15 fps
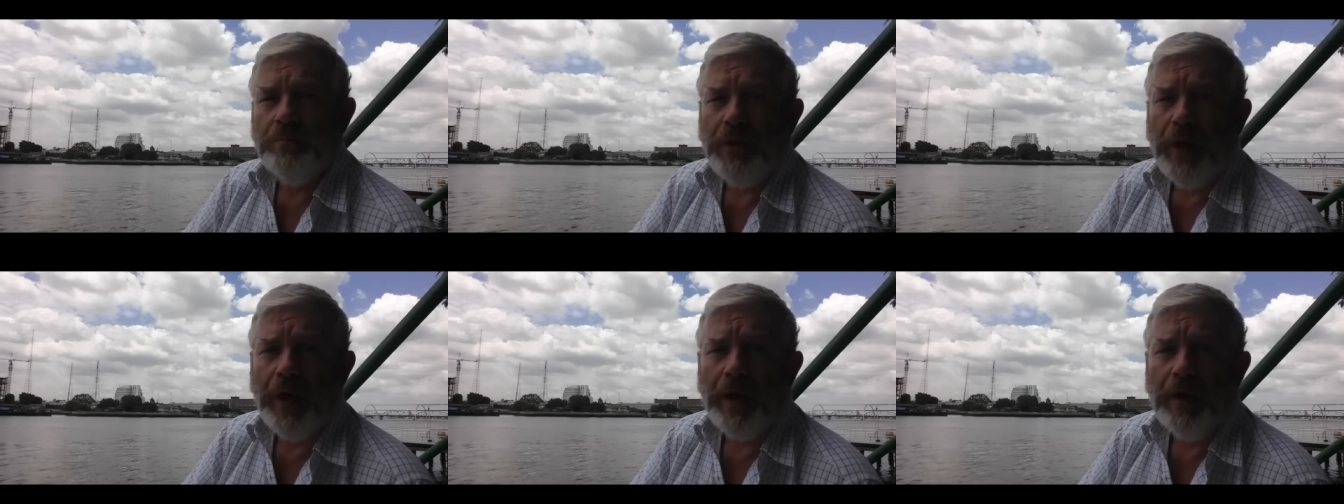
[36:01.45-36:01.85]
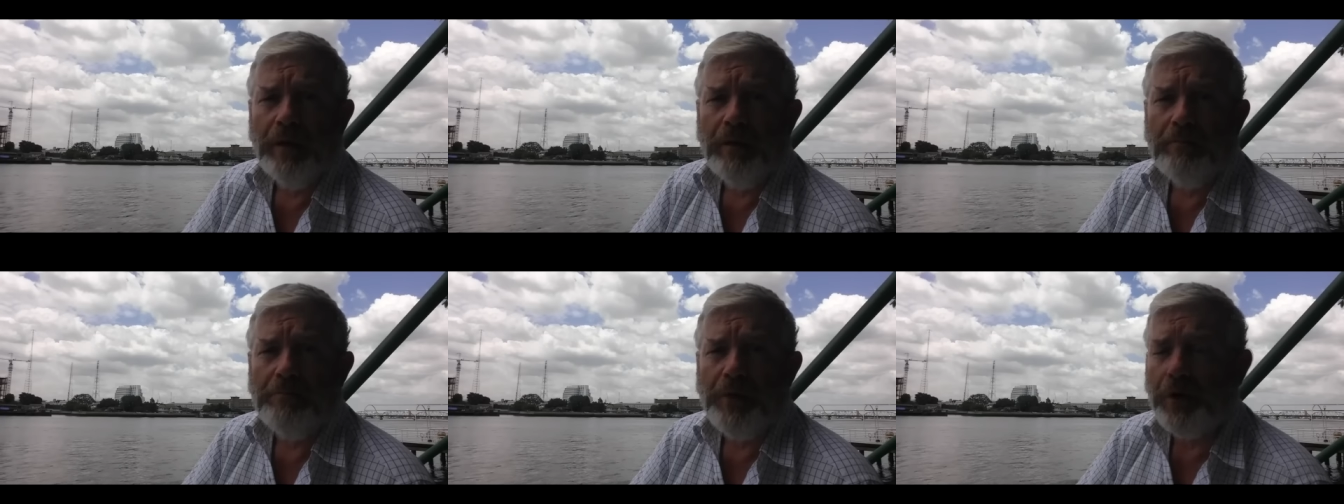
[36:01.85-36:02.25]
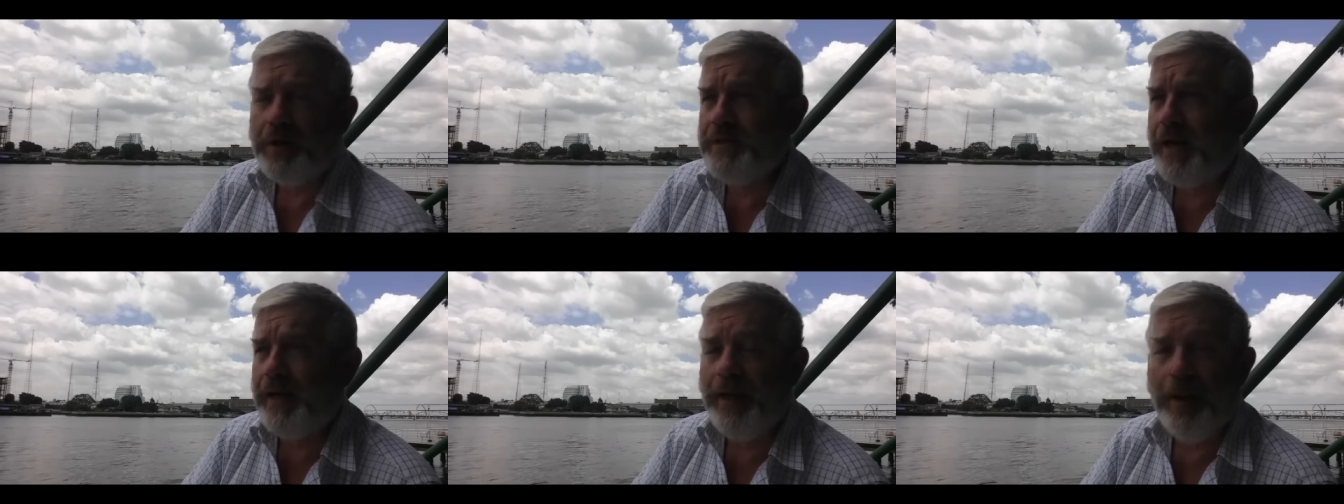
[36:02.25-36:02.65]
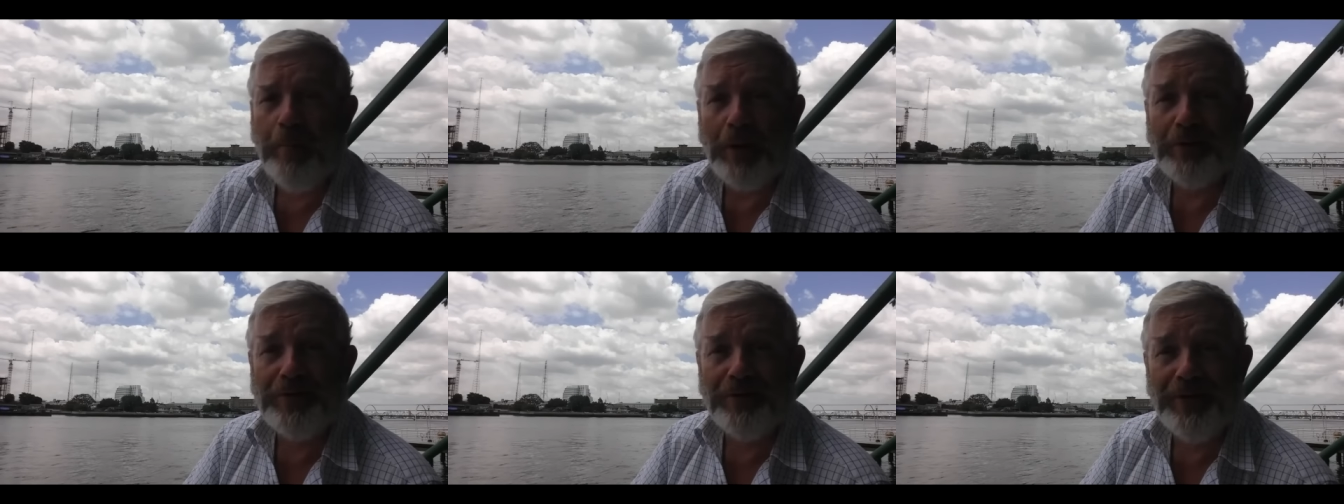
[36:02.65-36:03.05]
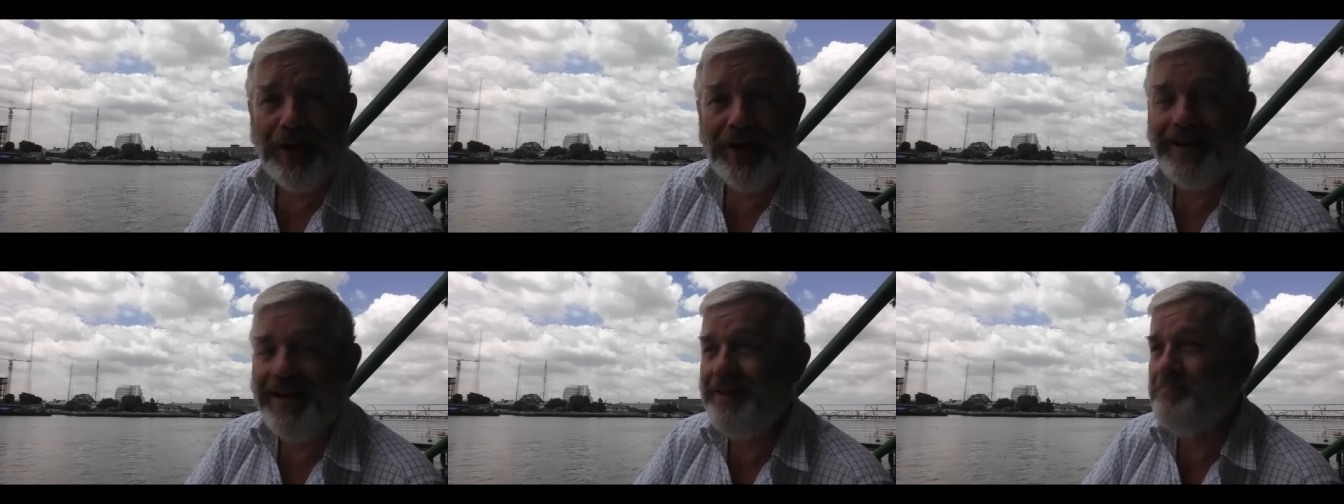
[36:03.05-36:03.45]
yeah, not exactly a bolt of
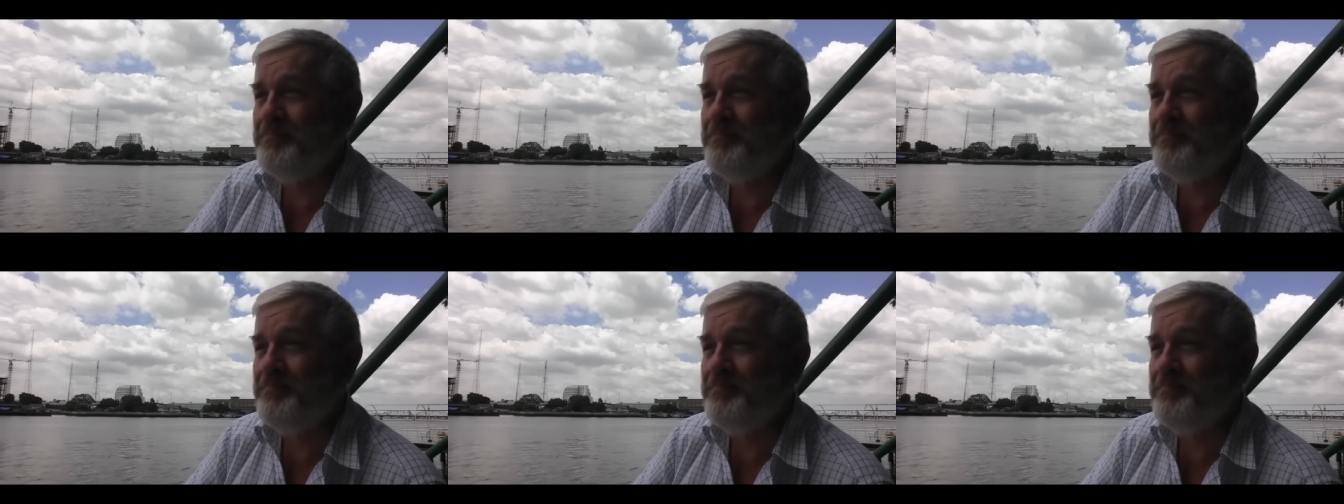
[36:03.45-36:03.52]
lightning,